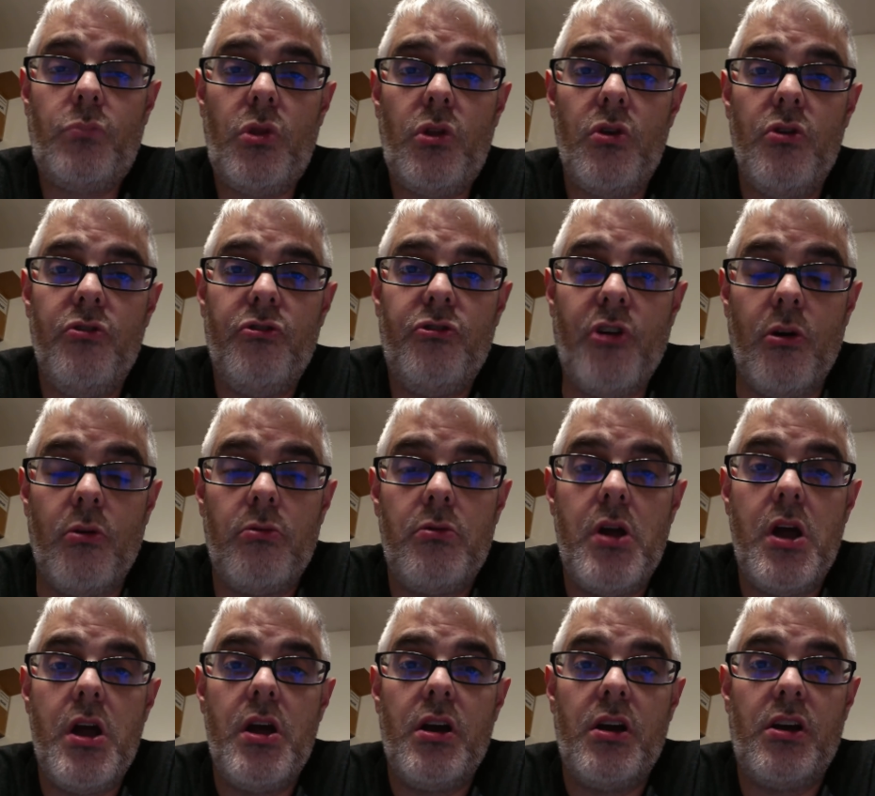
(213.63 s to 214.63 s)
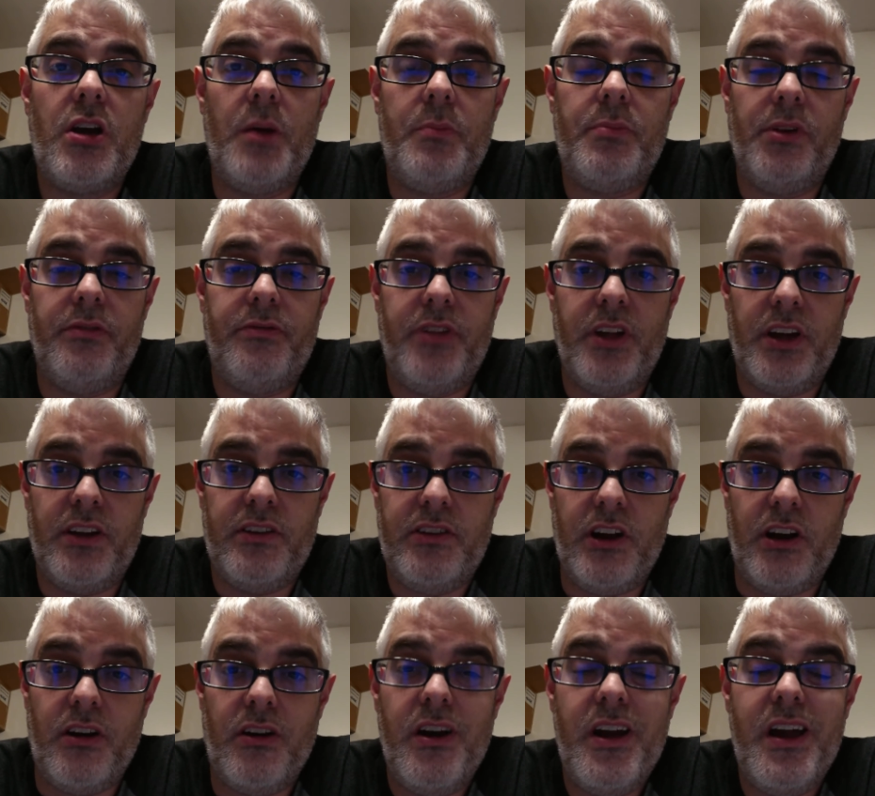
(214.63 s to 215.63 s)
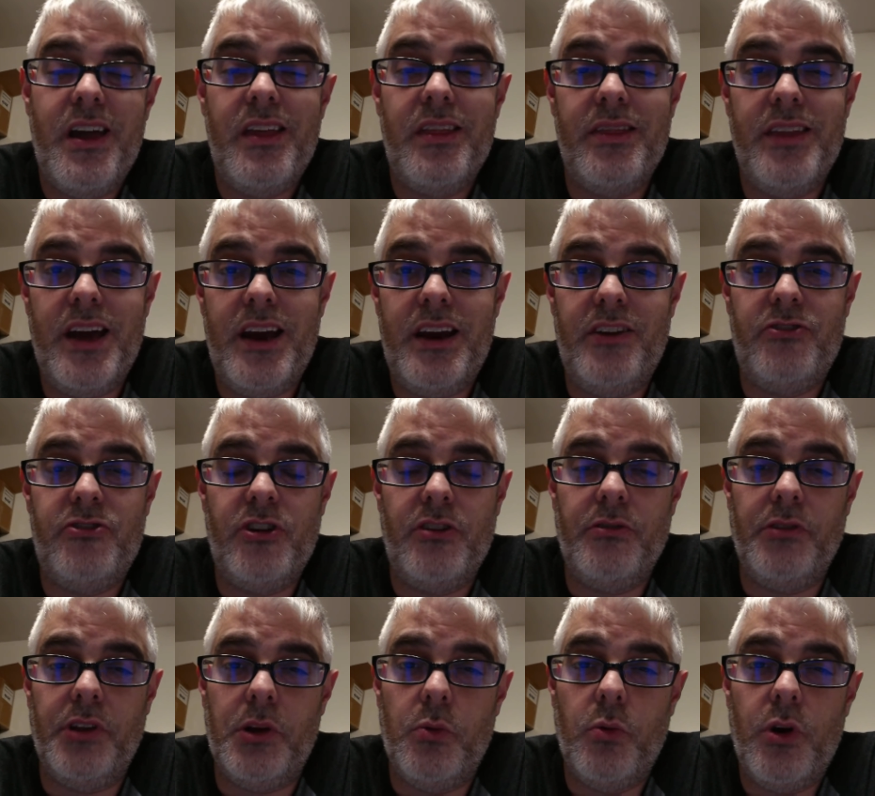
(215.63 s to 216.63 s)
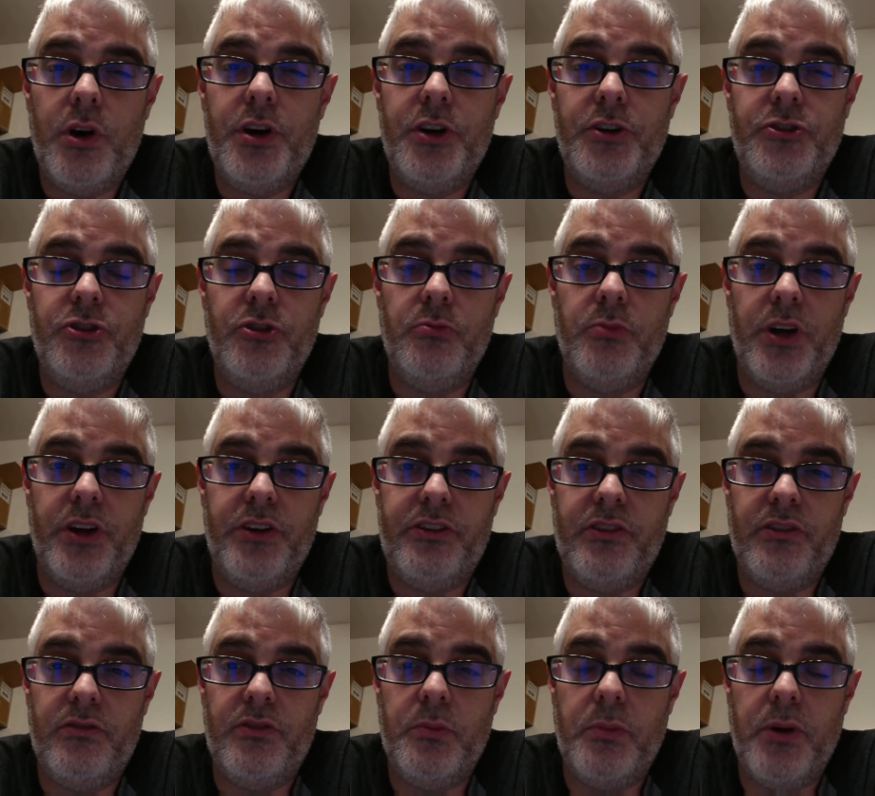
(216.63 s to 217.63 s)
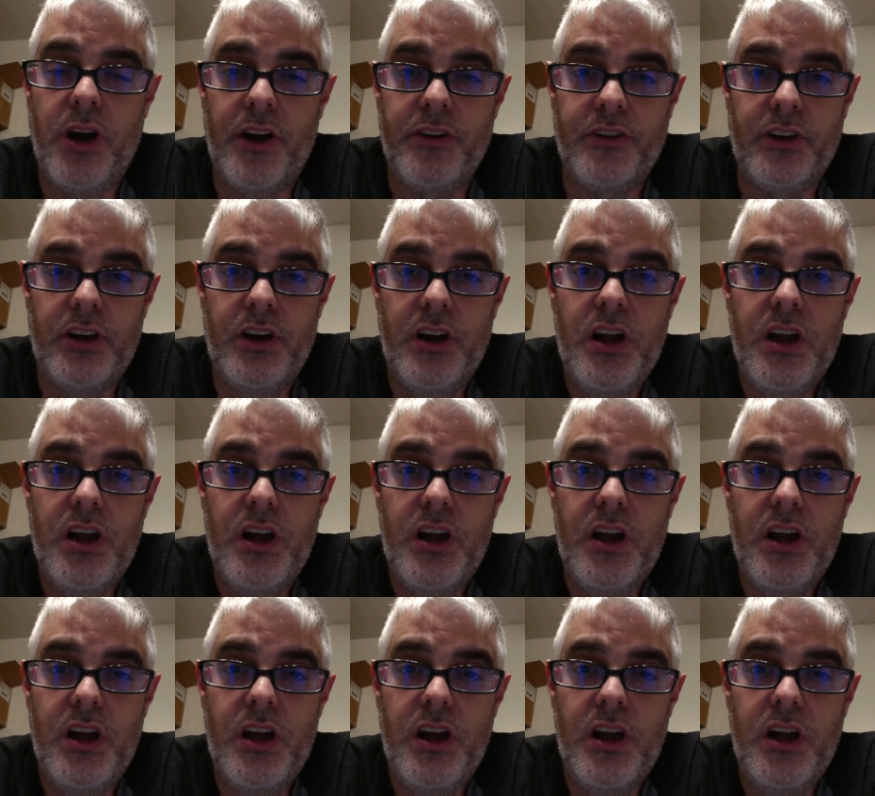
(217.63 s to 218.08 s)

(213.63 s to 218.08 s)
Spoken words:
So a couple of things here. That is generally 1 to 2 months of deposit.